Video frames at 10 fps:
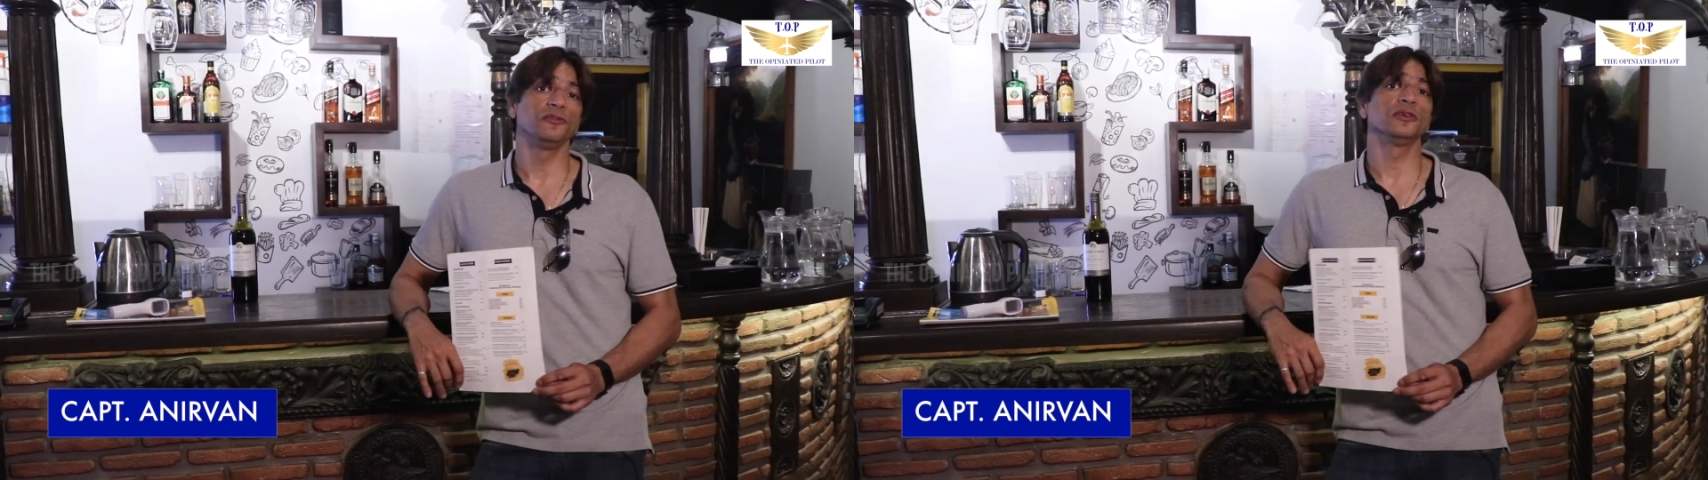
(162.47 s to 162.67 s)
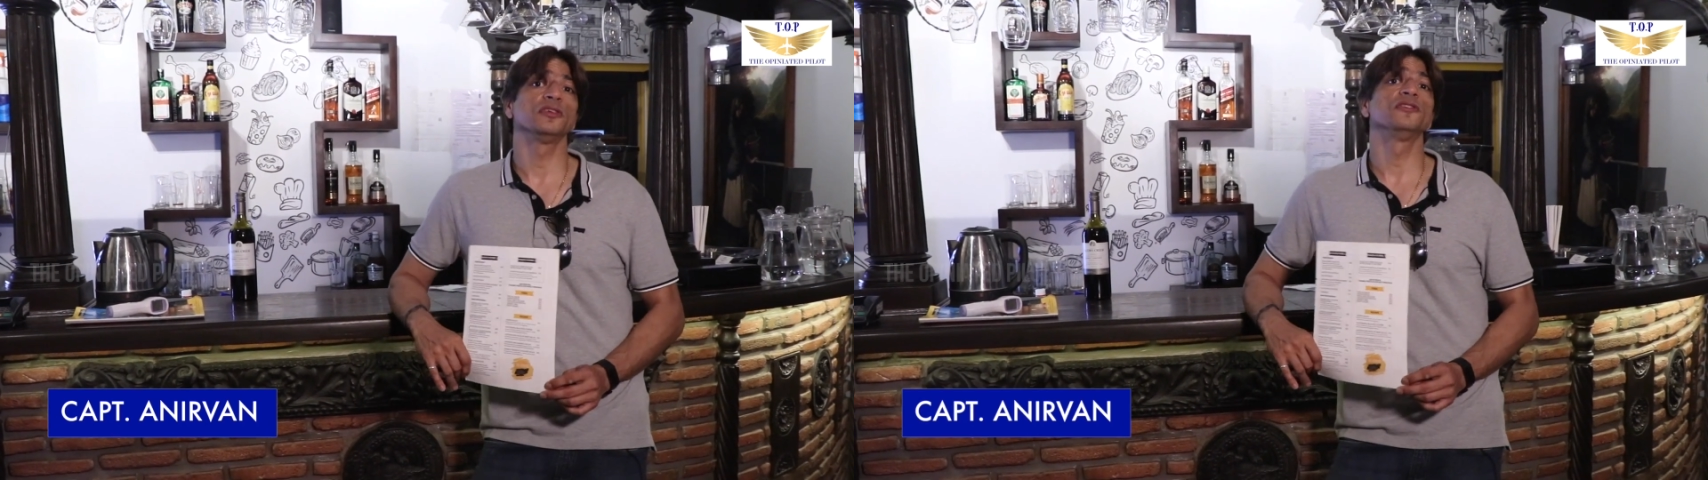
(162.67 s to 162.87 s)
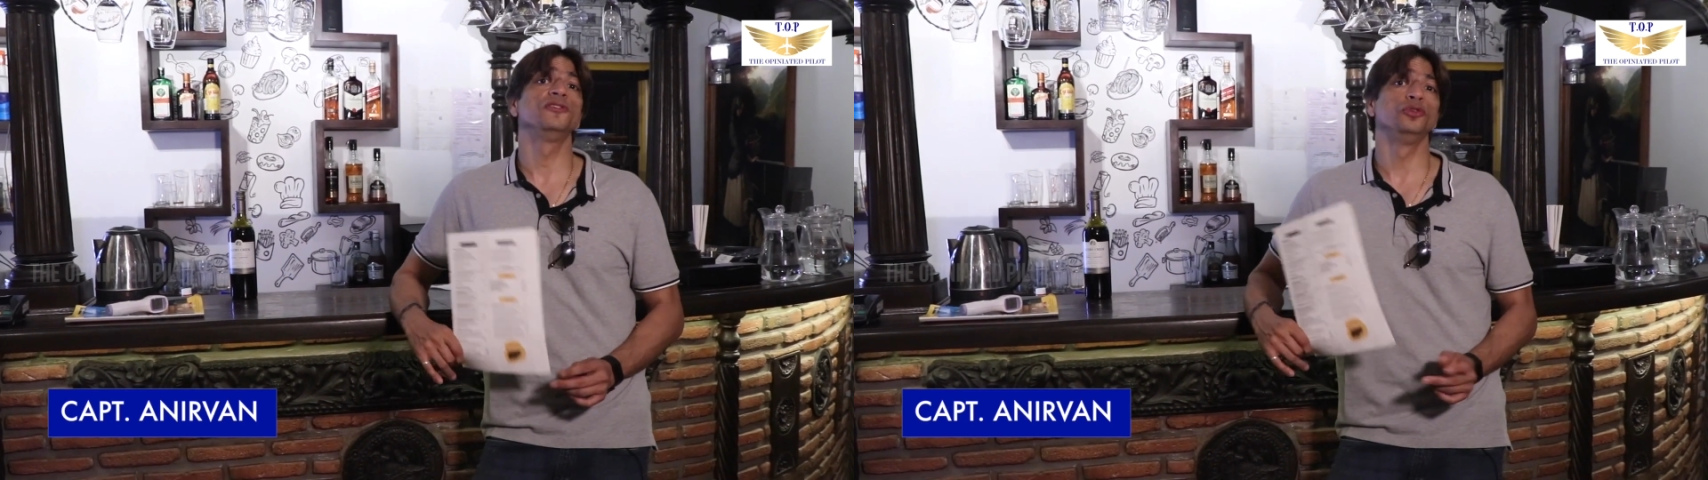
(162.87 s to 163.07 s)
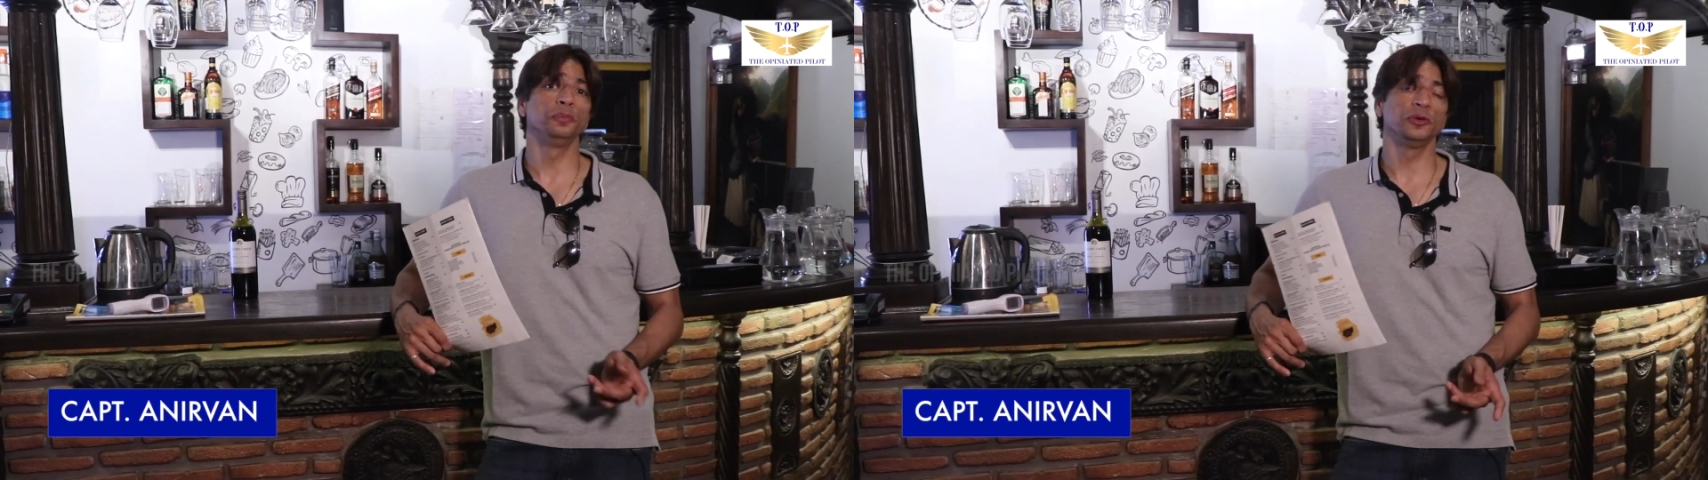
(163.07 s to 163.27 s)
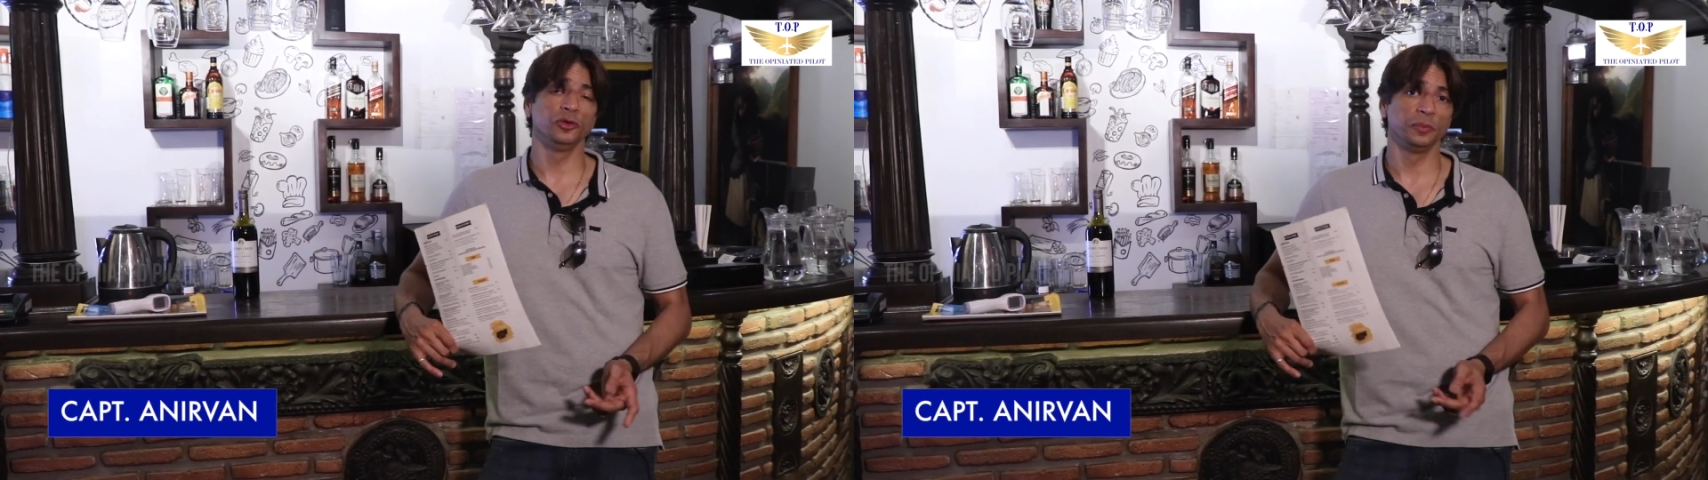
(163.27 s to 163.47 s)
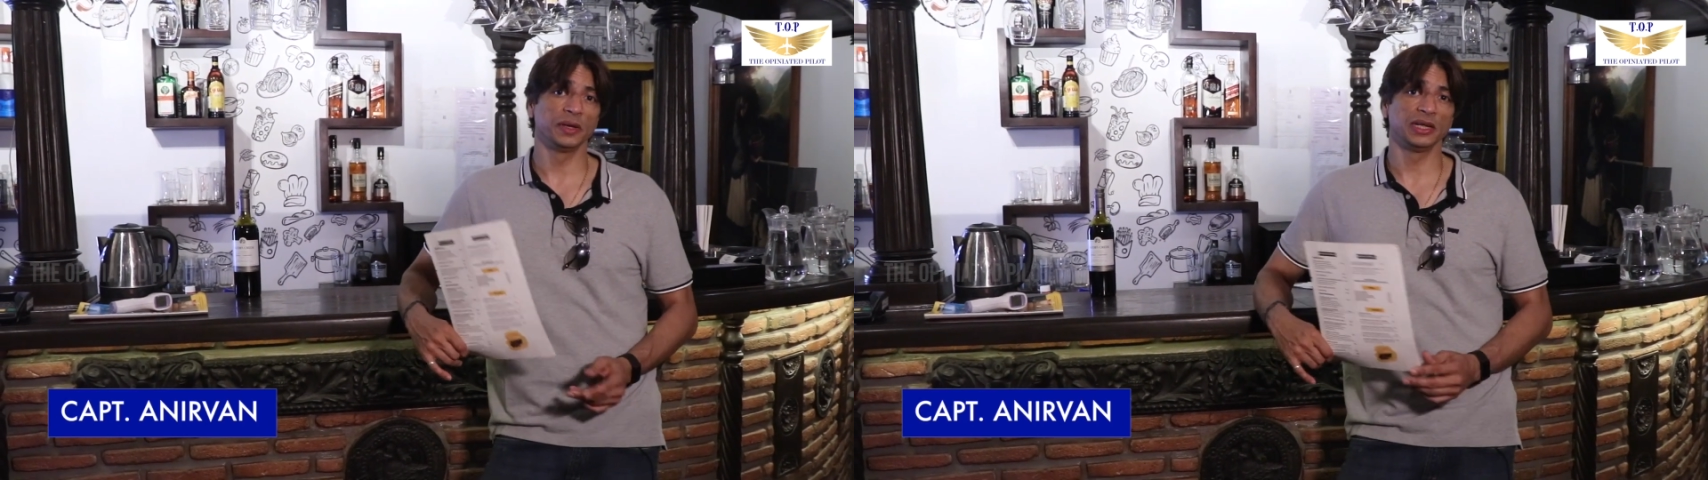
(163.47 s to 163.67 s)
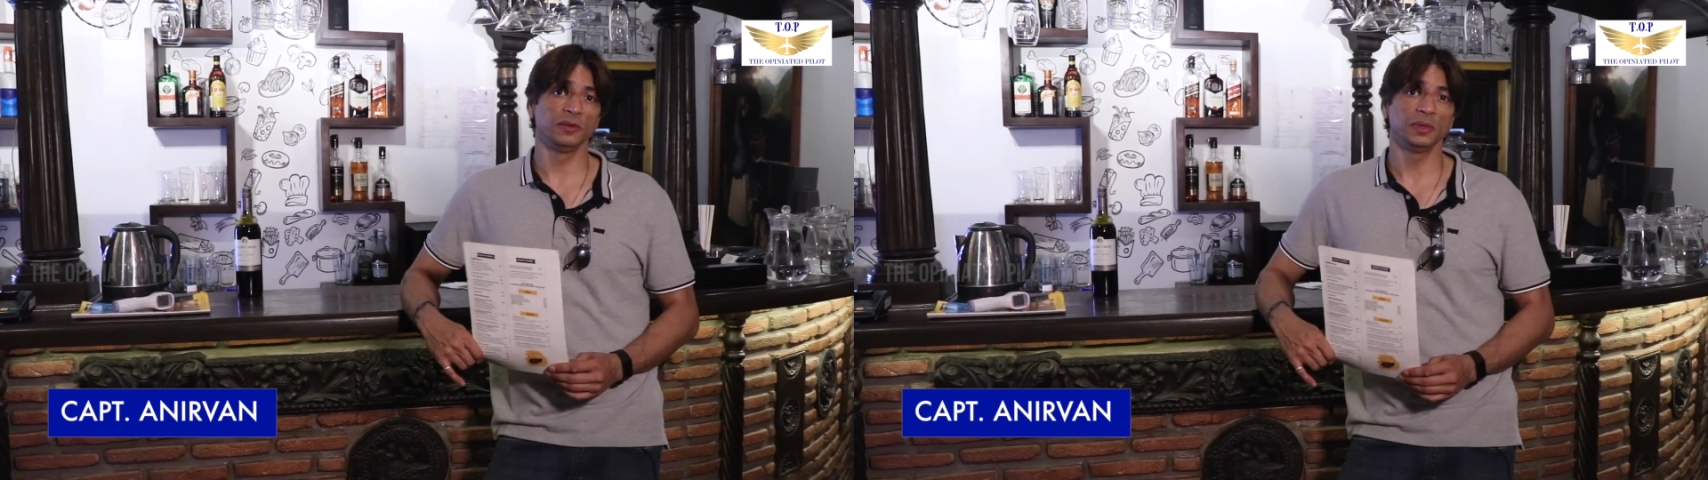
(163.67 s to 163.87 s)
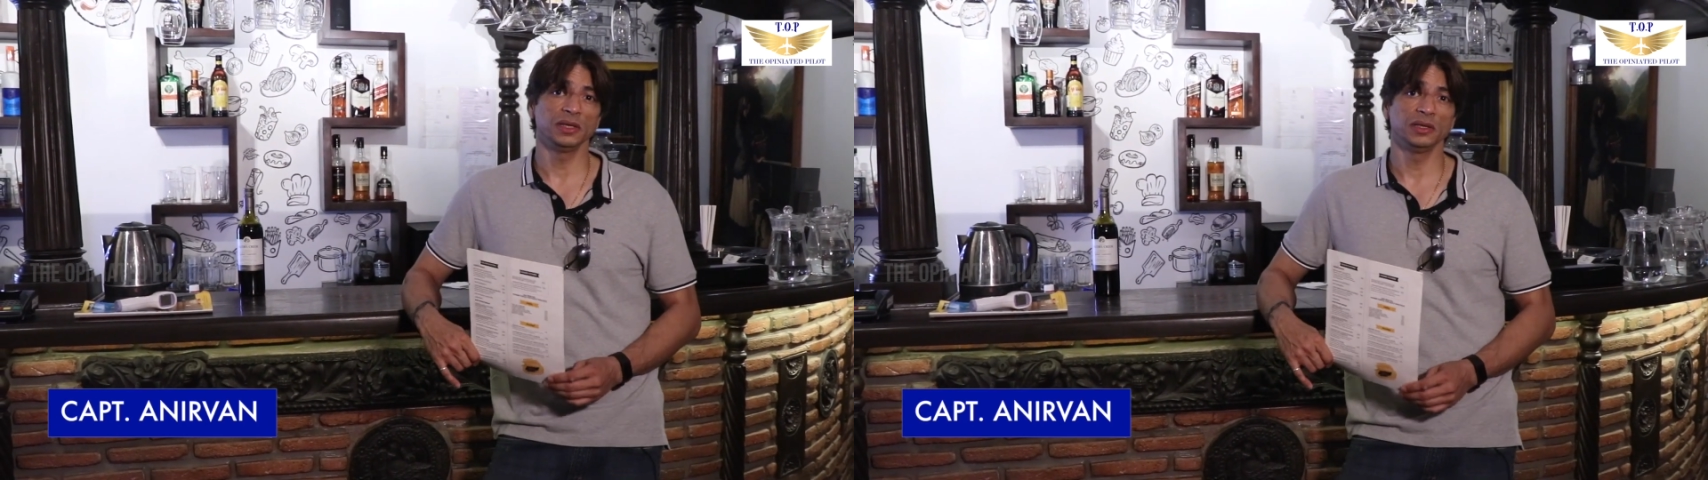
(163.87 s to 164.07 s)
for a soup to
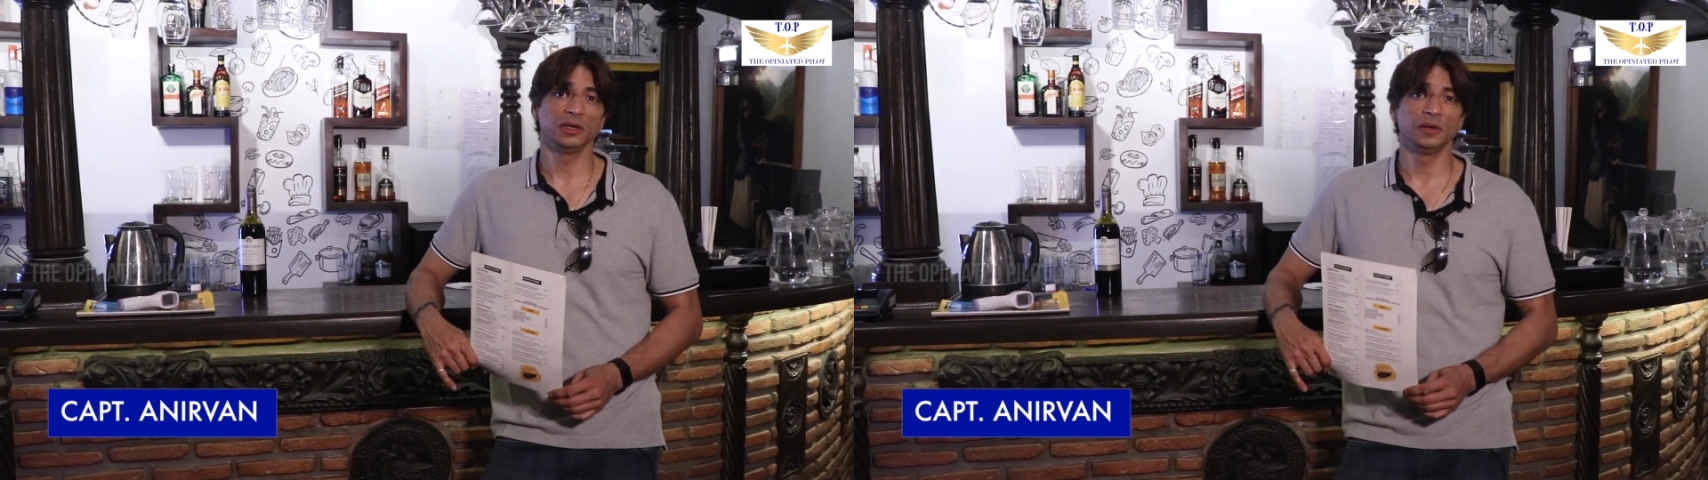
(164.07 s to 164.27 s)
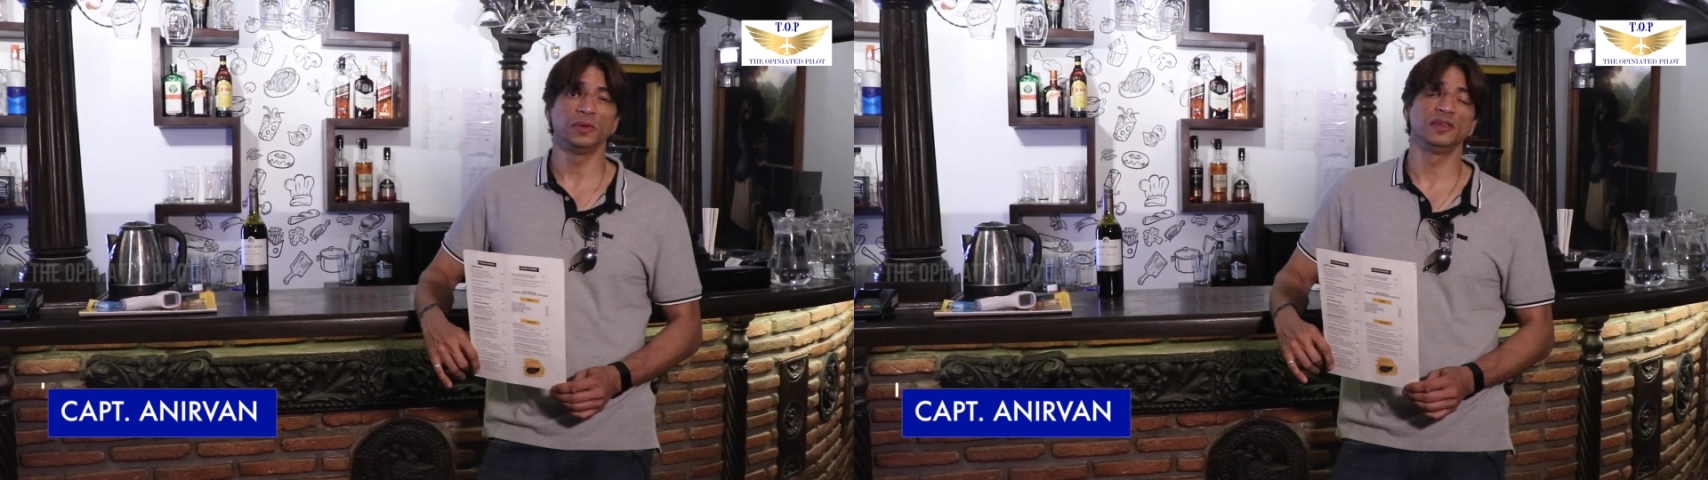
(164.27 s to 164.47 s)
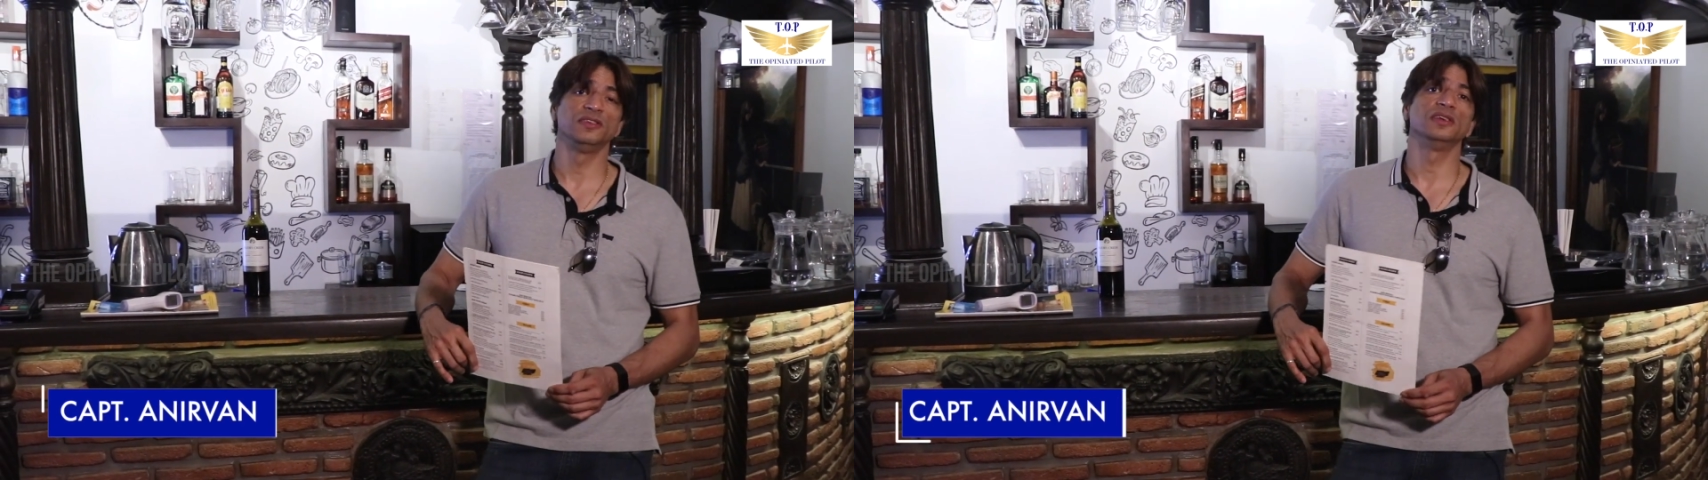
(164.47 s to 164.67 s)
begin with, which